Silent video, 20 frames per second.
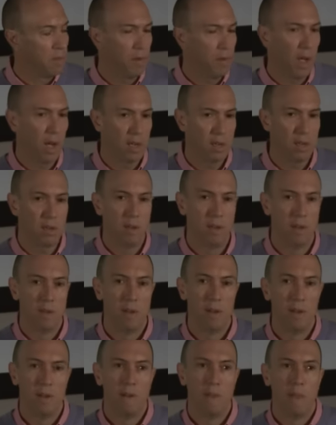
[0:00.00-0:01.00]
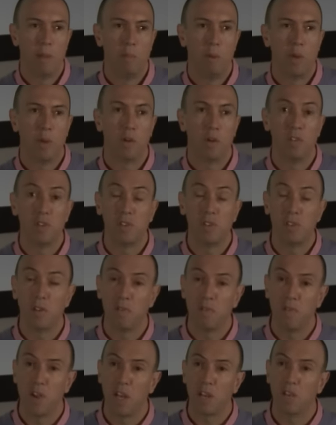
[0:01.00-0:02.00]
effect, because it's an
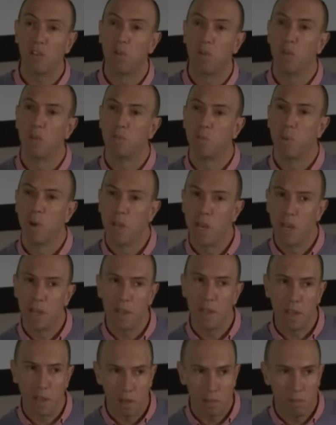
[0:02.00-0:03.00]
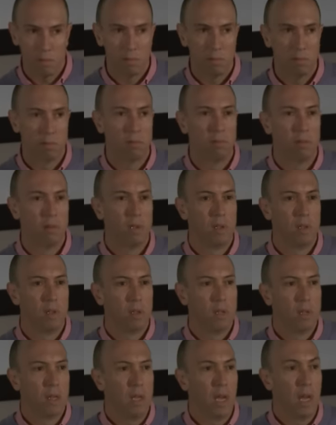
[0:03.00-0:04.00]
effect caused by nothing.
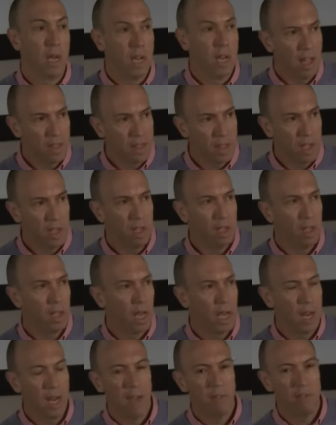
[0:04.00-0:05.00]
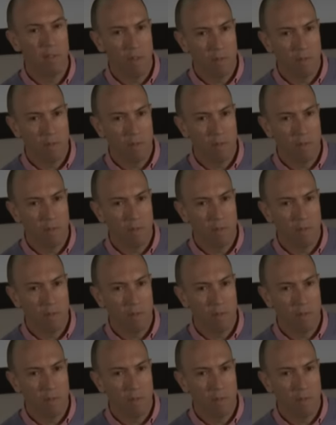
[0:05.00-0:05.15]
And nothing can't have an